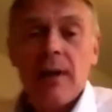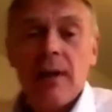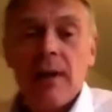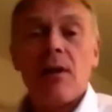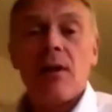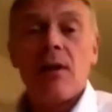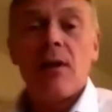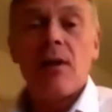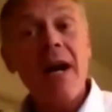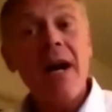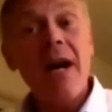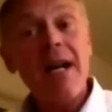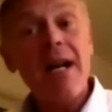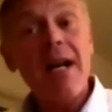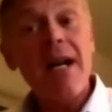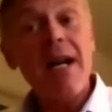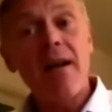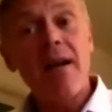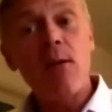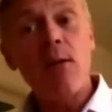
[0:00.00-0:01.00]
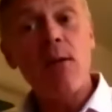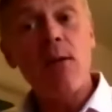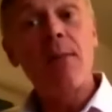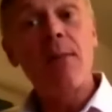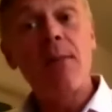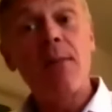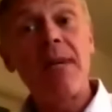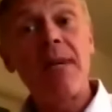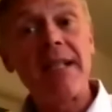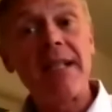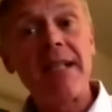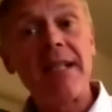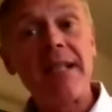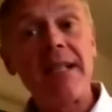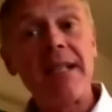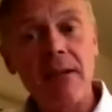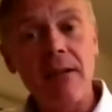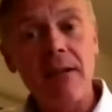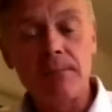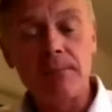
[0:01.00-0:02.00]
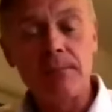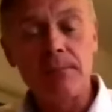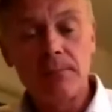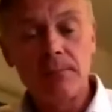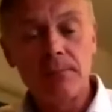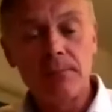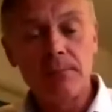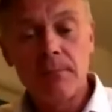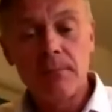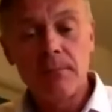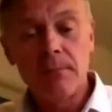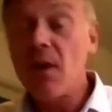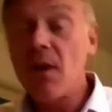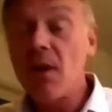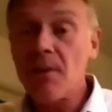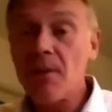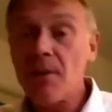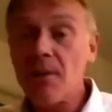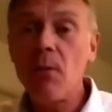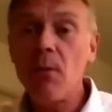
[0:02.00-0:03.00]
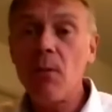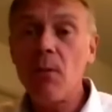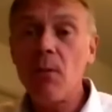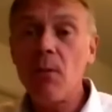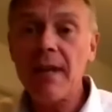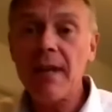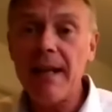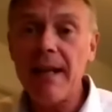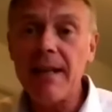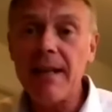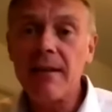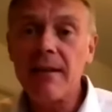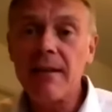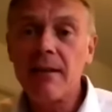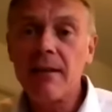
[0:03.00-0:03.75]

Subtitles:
Now, back then it was a big deal because money was tight.